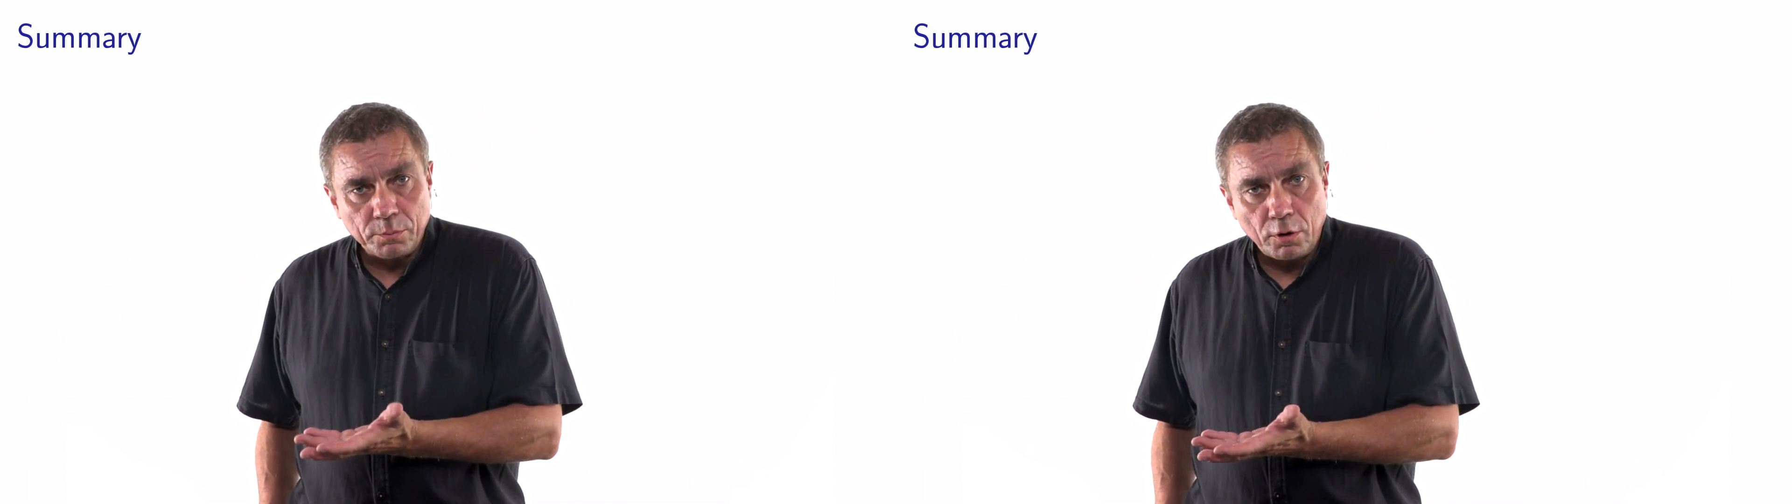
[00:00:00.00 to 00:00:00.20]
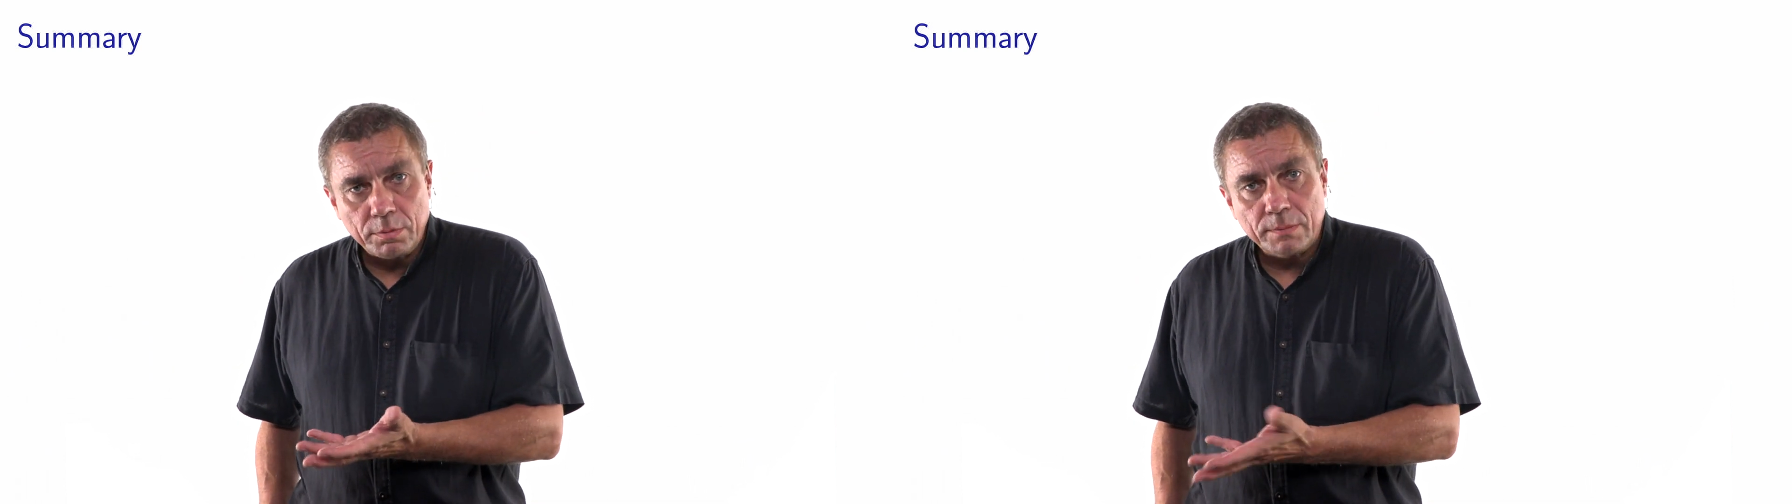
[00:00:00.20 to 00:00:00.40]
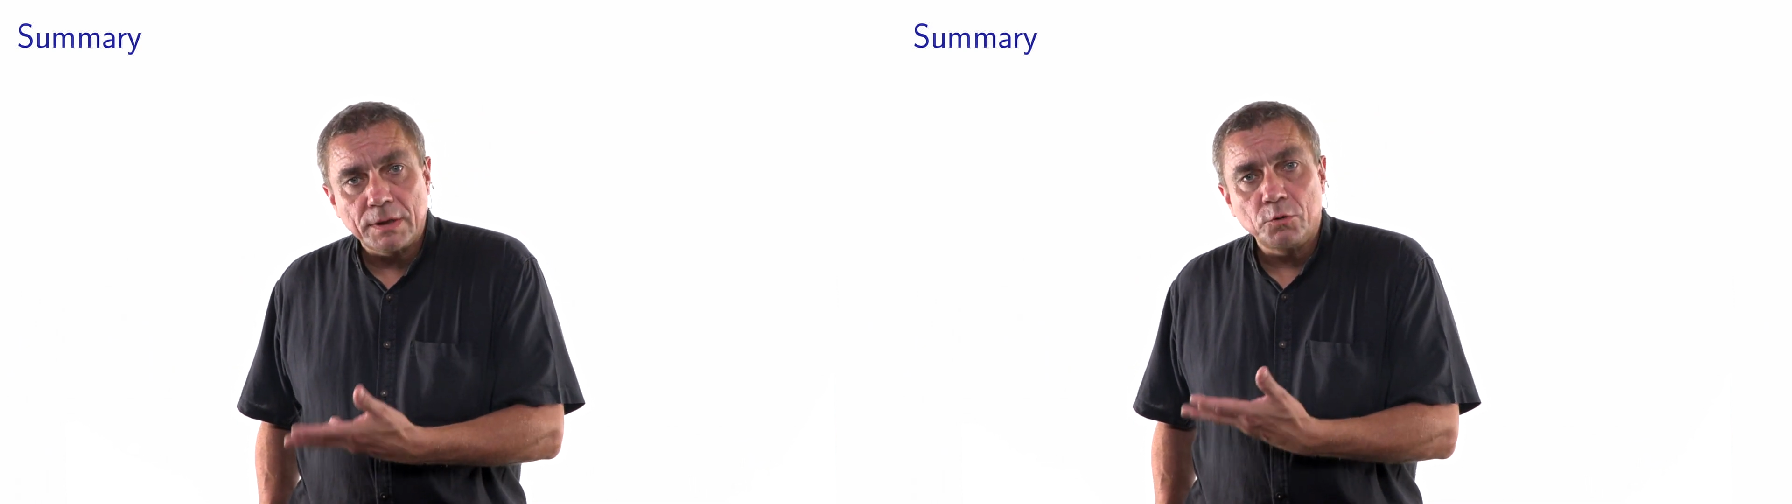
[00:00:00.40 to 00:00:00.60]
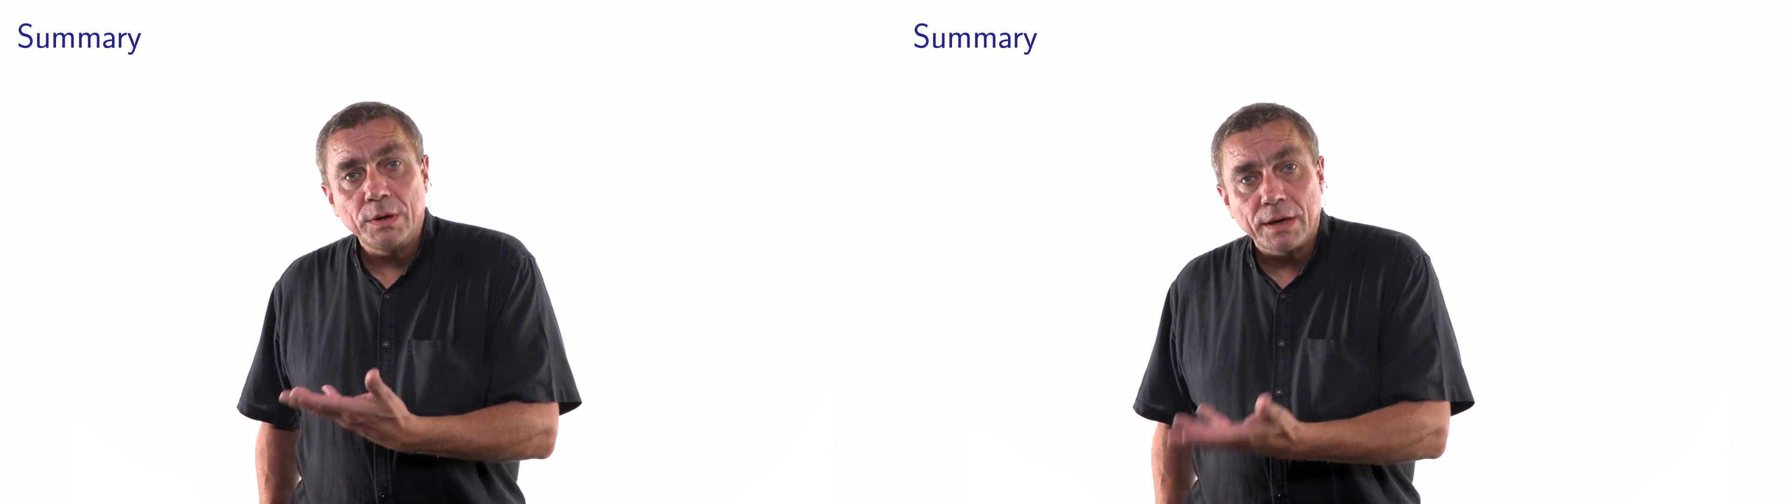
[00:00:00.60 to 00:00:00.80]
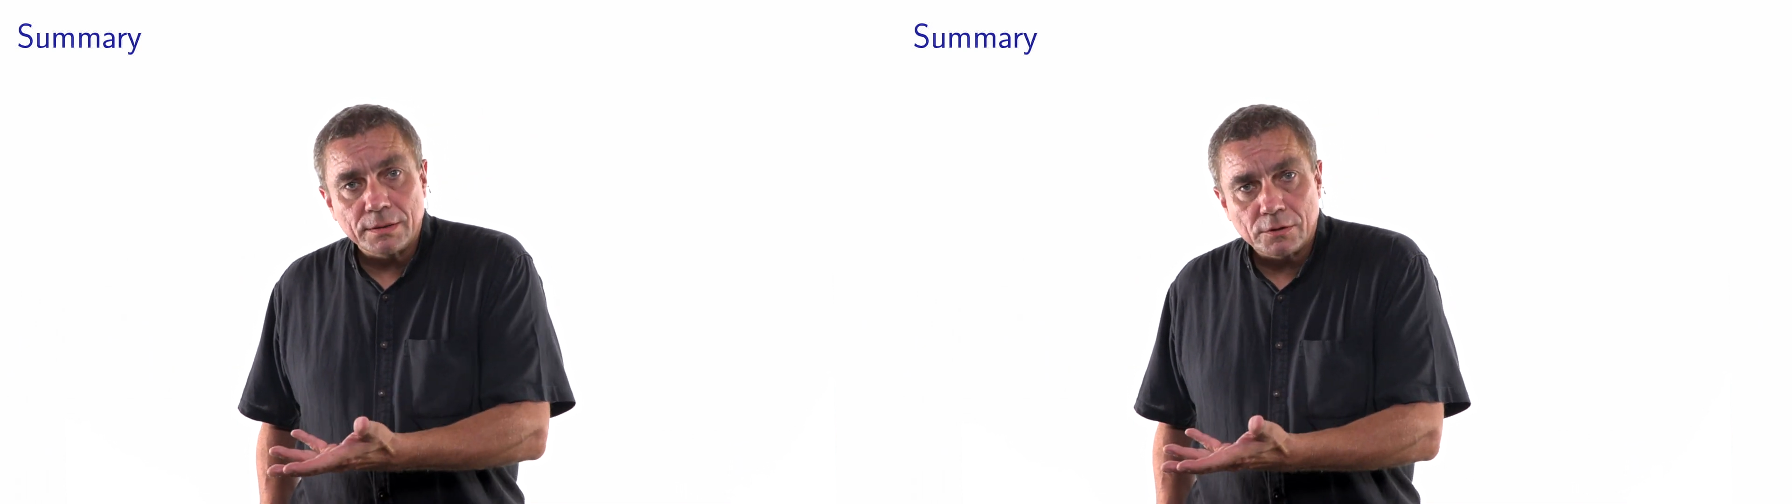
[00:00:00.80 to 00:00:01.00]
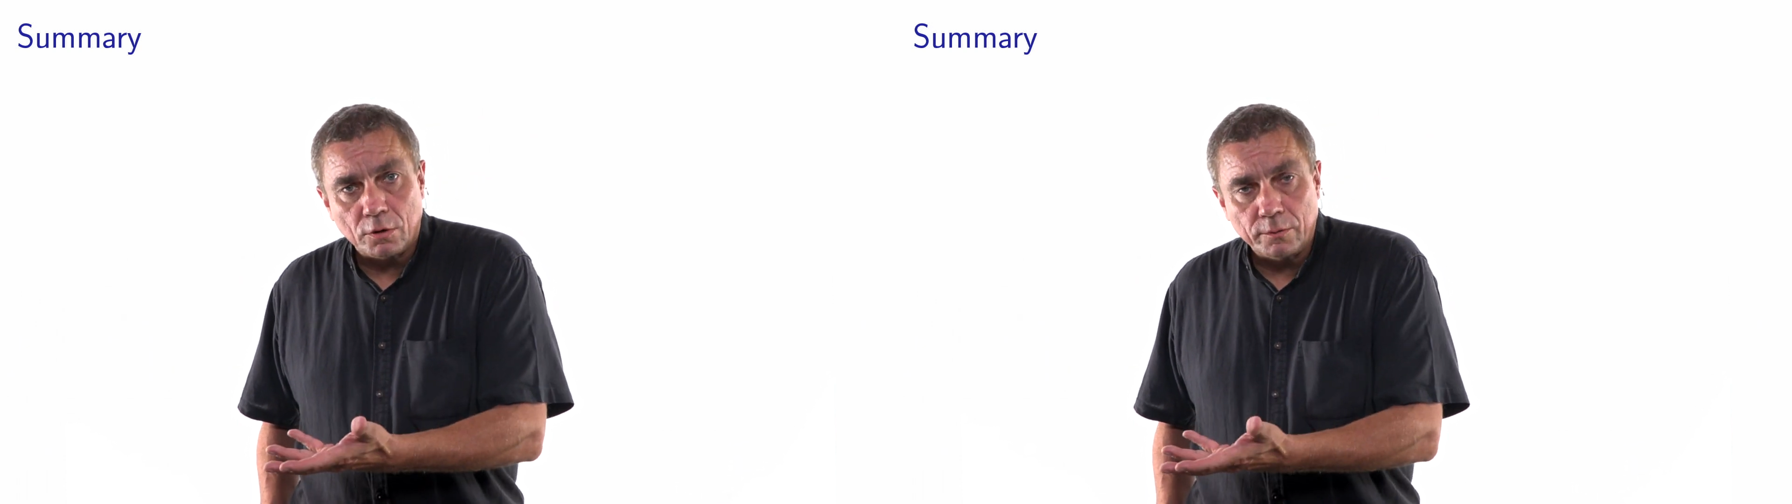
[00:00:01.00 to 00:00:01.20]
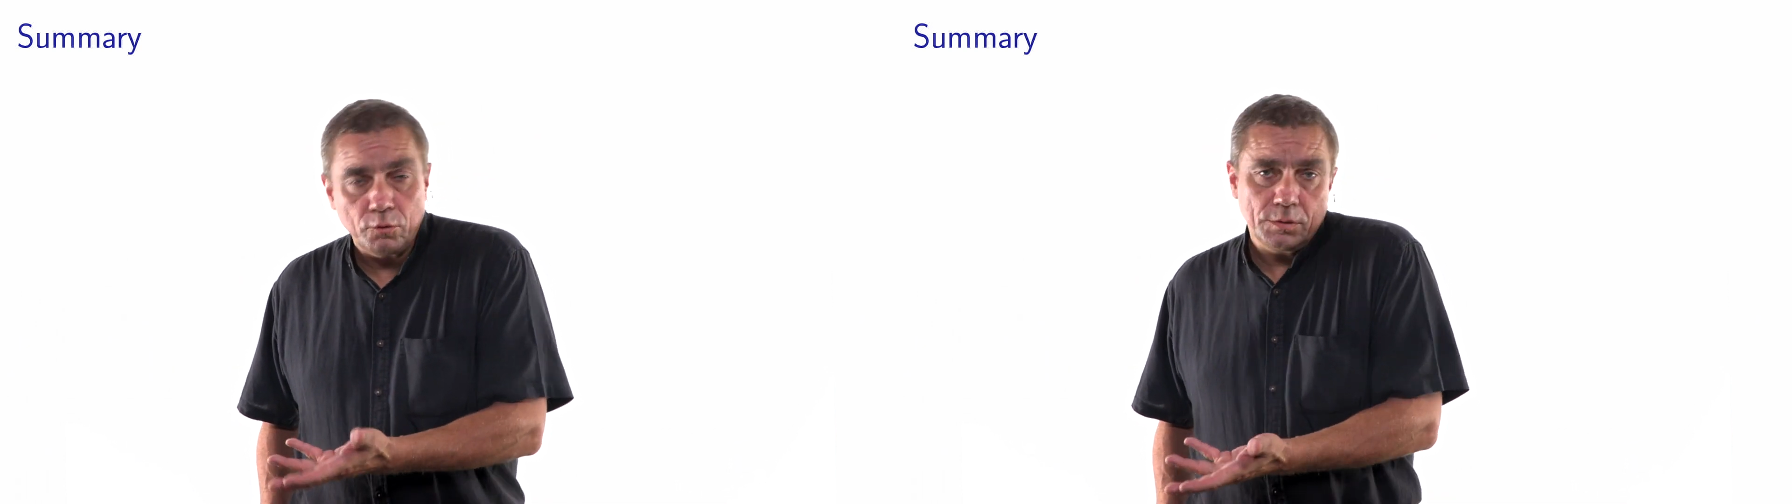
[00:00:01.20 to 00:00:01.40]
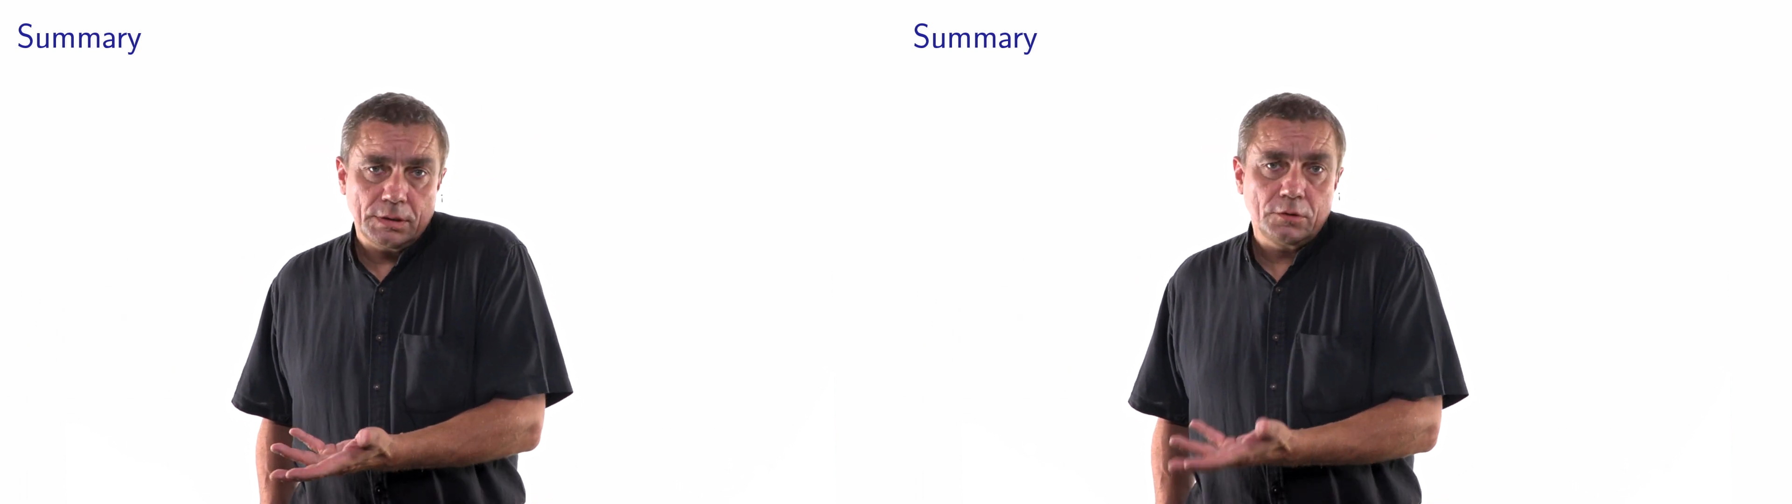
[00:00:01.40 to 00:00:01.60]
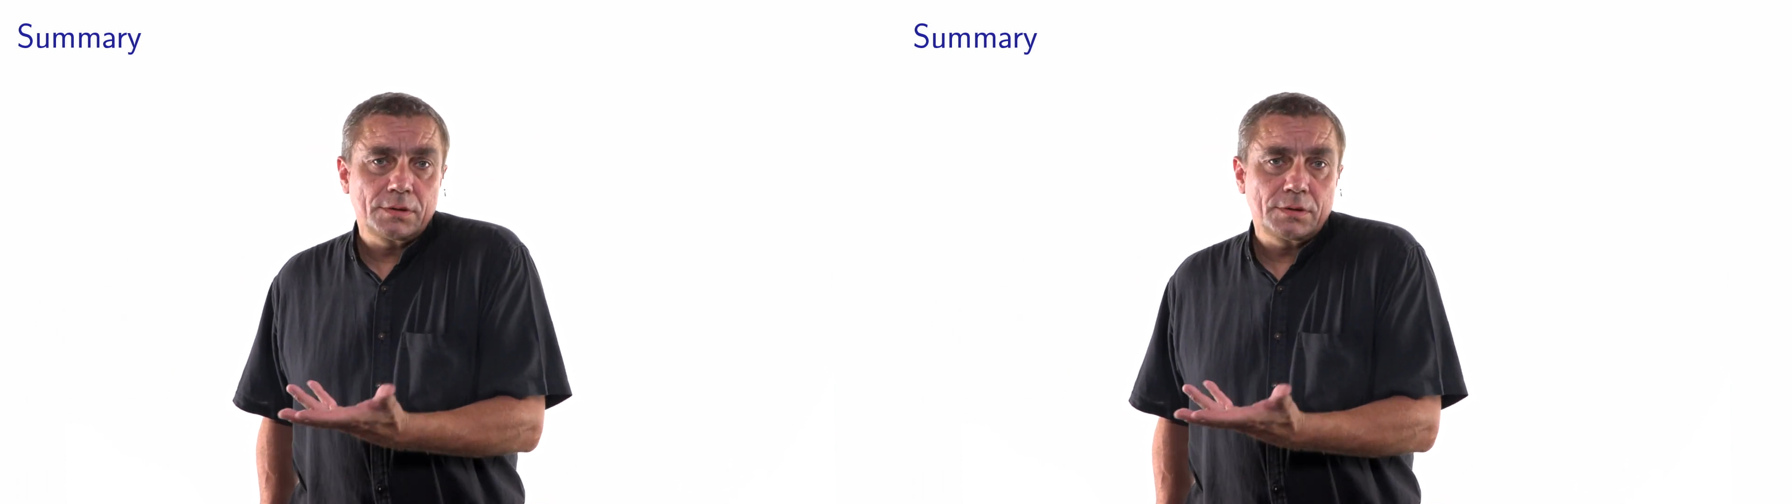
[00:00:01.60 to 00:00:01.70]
problem that we can solve using